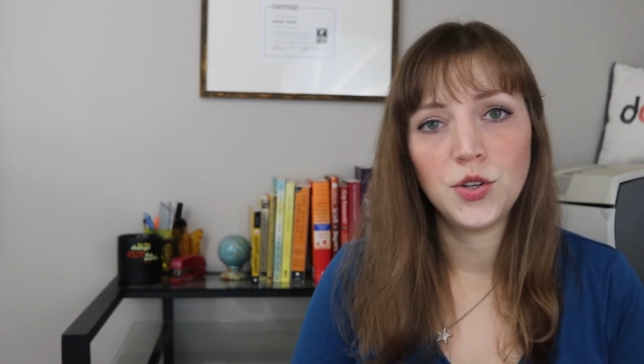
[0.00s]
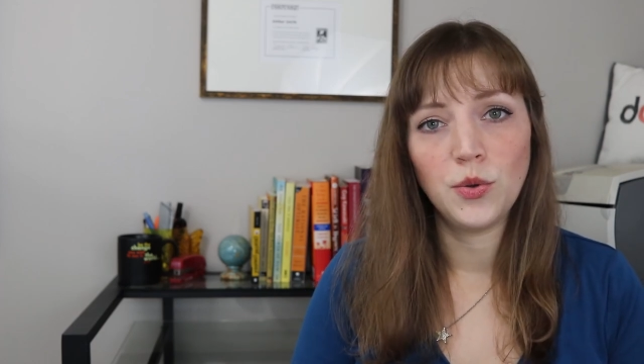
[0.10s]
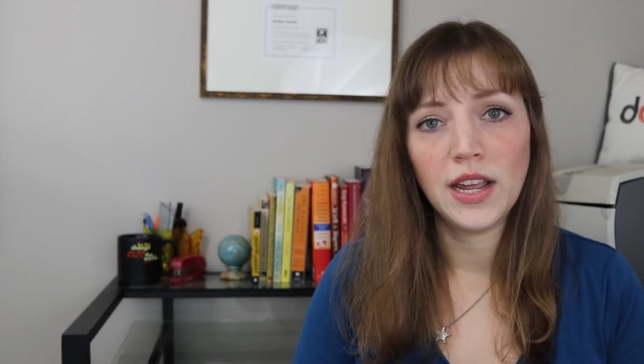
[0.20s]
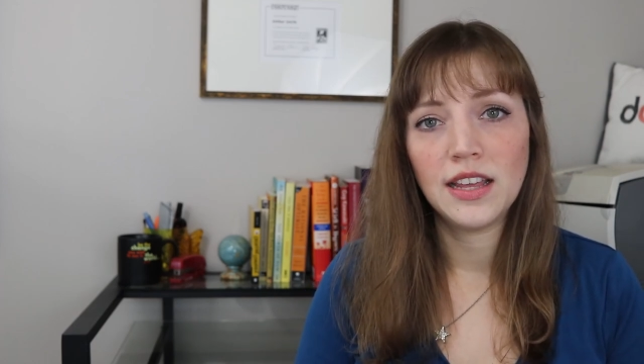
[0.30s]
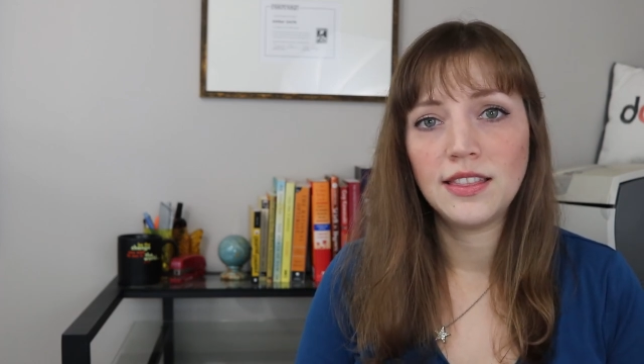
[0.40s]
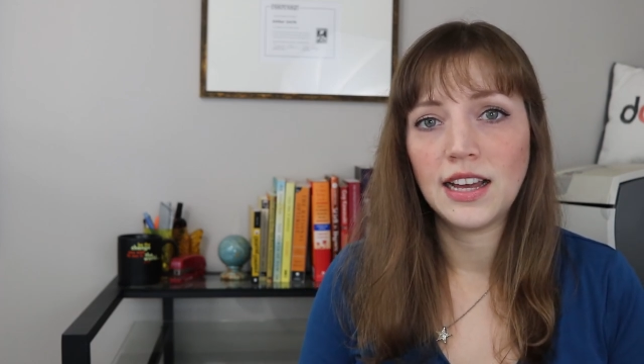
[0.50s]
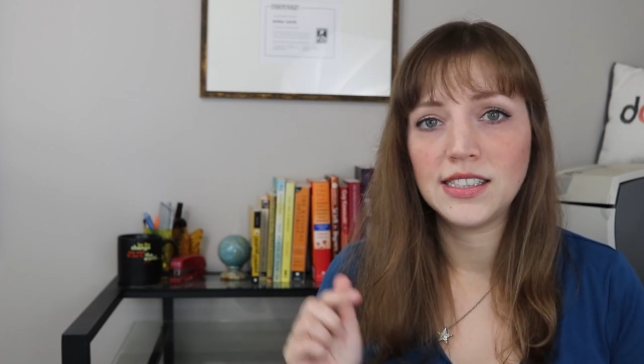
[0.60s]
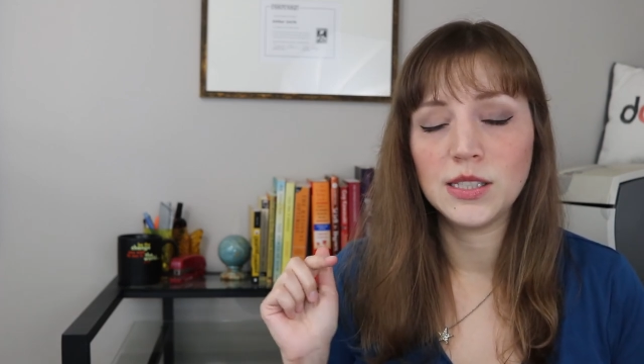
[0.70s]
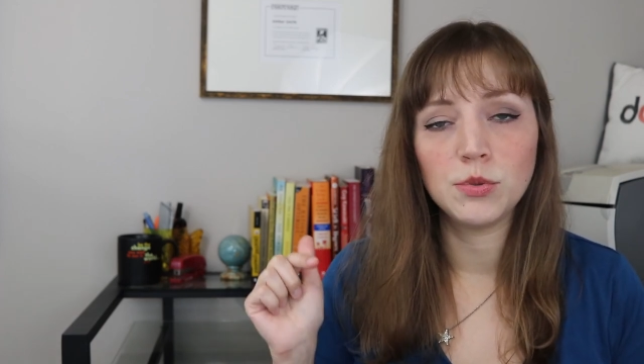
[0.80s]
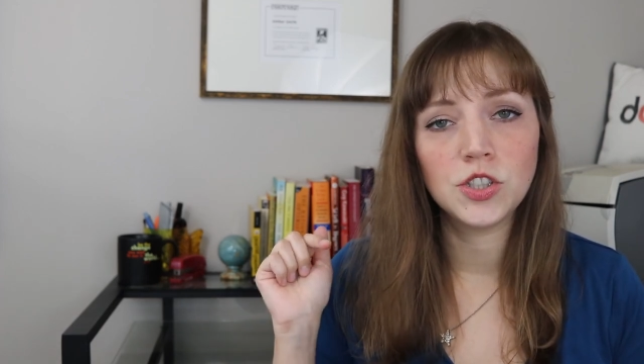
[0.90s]
to hit
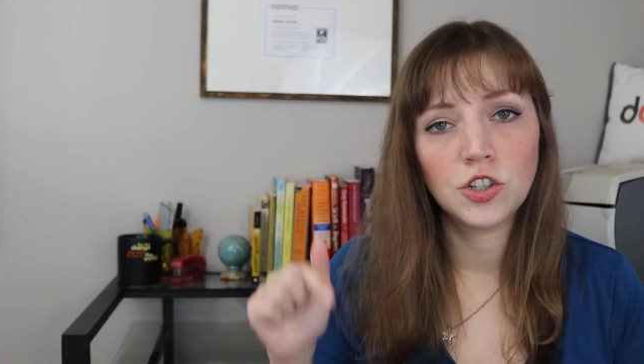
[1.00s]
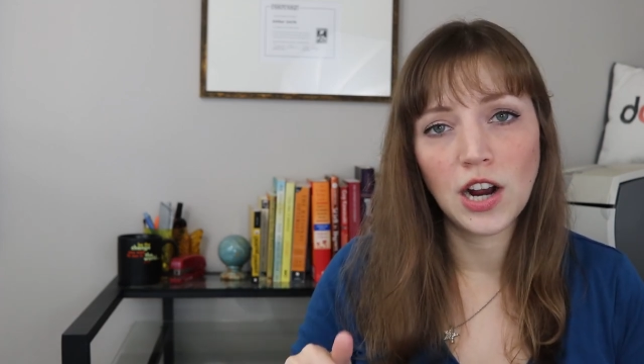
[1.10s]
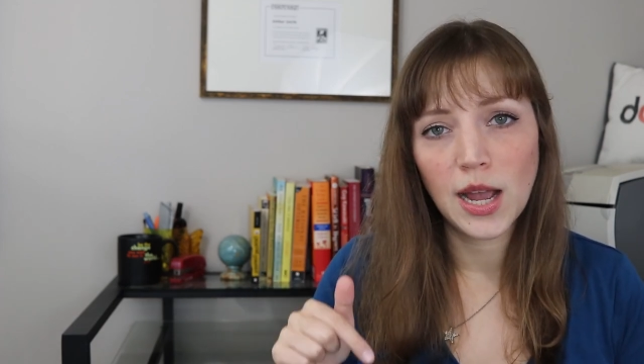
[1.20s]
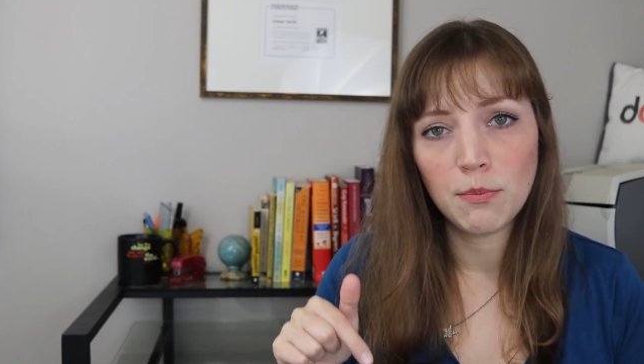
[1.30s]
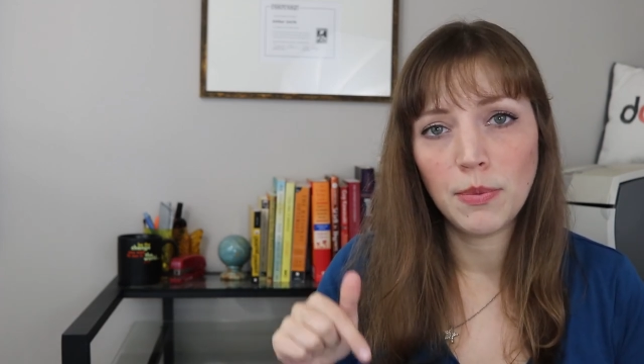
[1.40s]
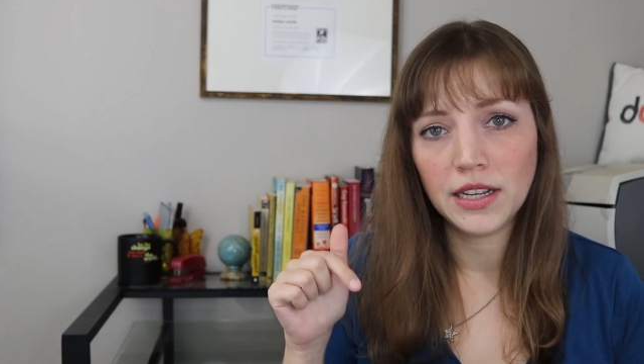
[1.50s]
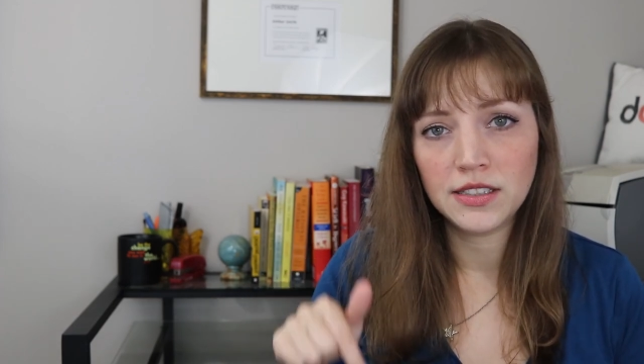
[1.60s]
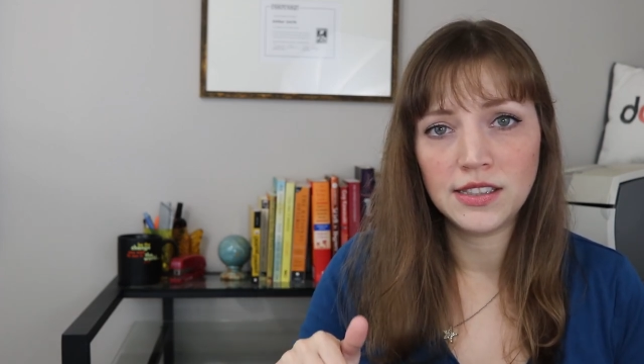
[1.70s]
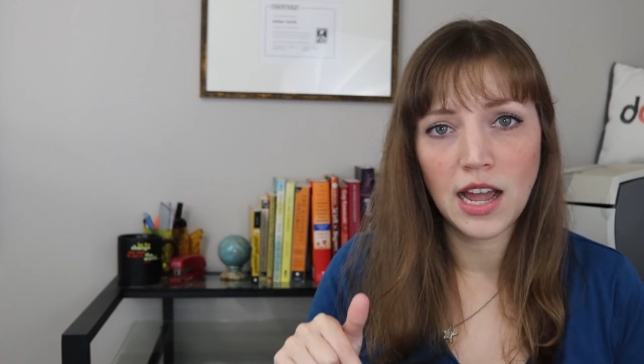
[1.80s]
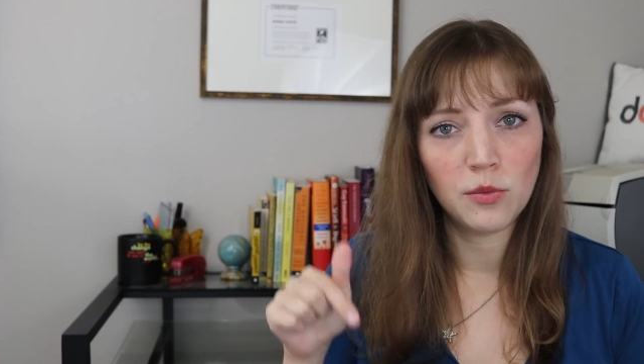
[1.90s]
that subscribe
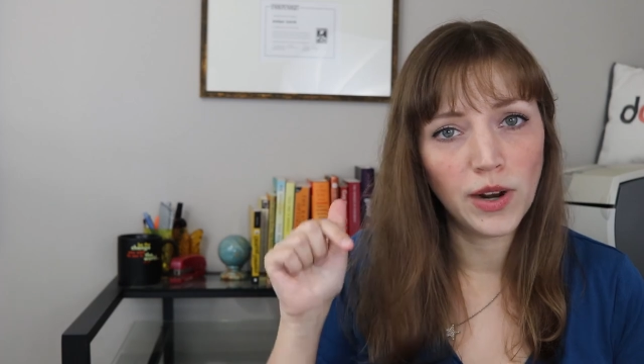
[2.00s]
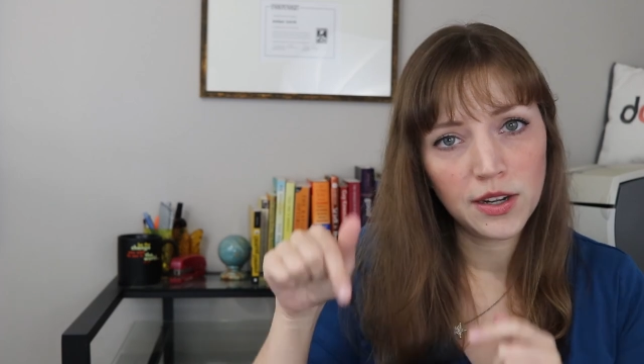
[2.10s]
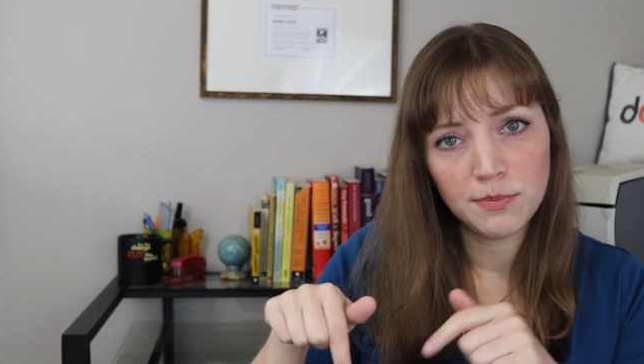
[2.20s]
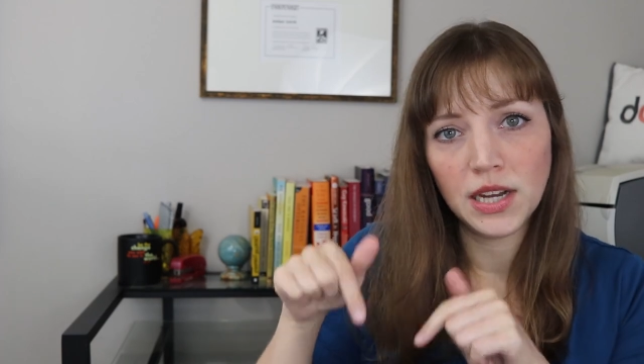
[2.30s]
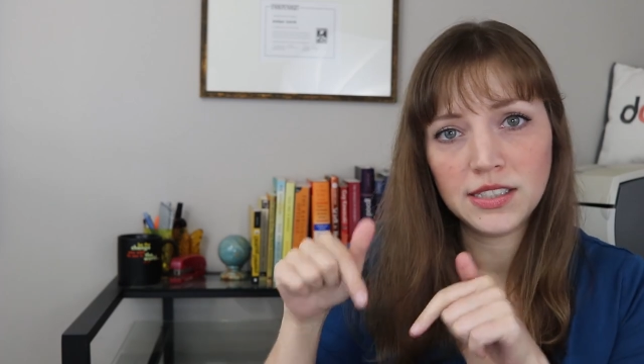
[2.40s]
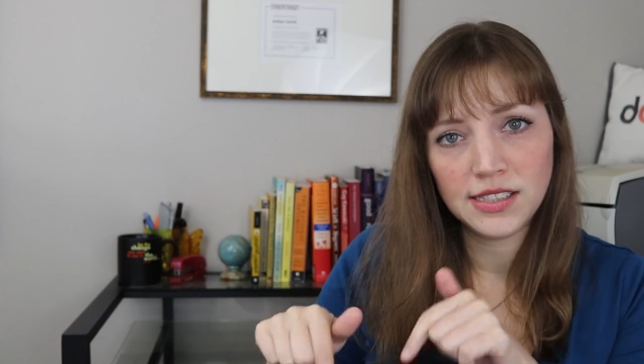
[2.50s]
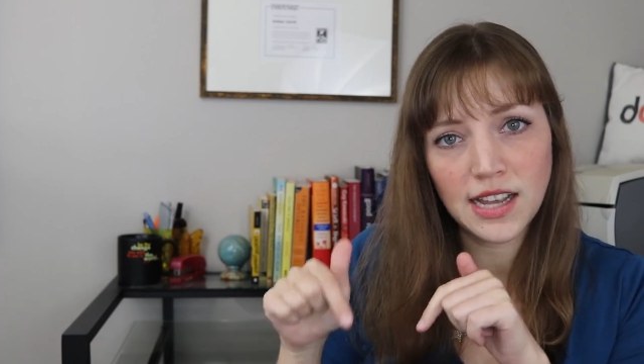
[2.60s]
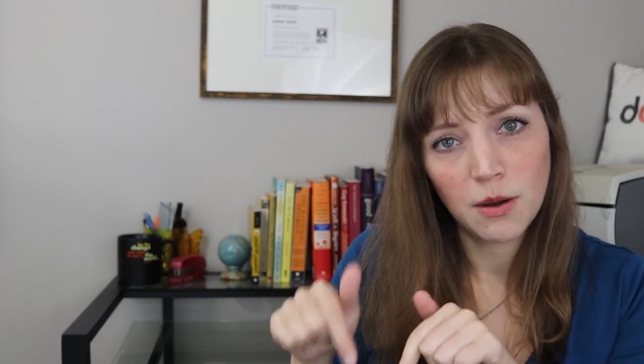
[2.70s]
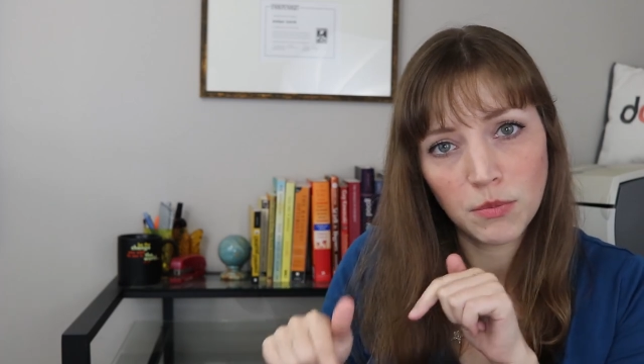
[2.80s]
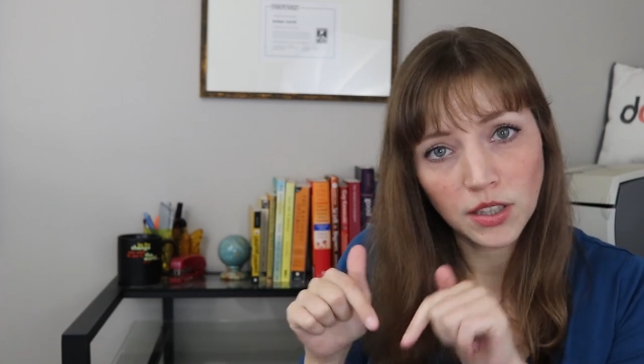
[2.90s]
button, that red button
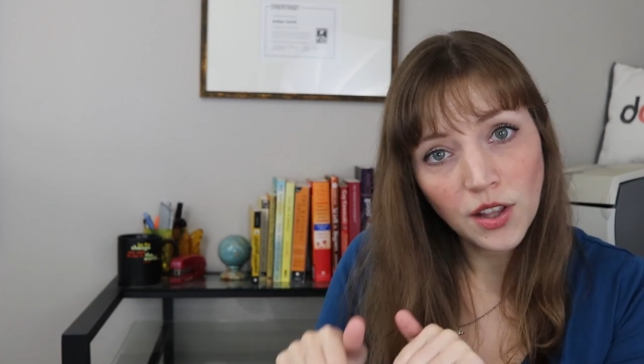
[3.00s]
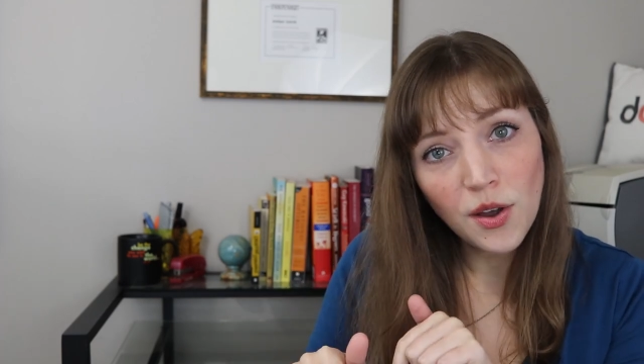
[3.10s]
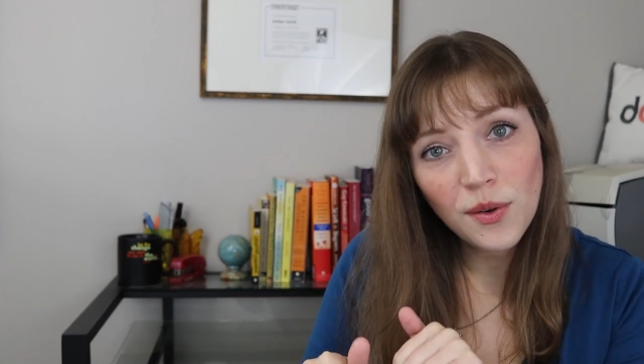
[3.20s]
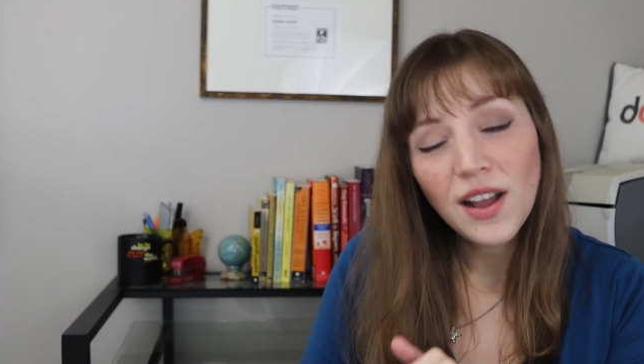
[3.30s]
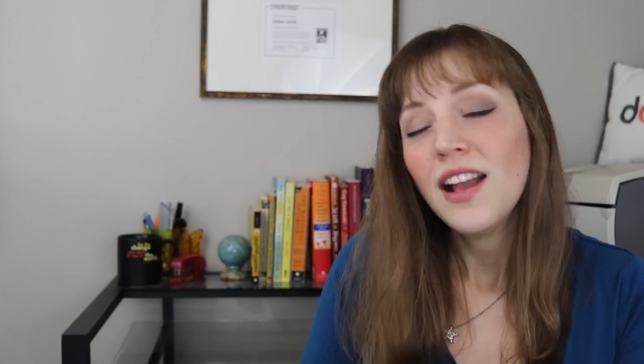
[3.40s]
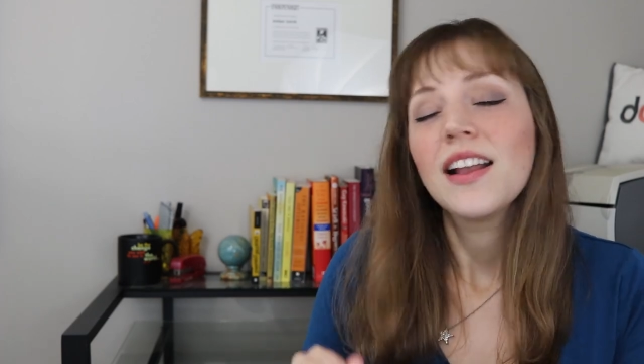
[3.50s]
down below.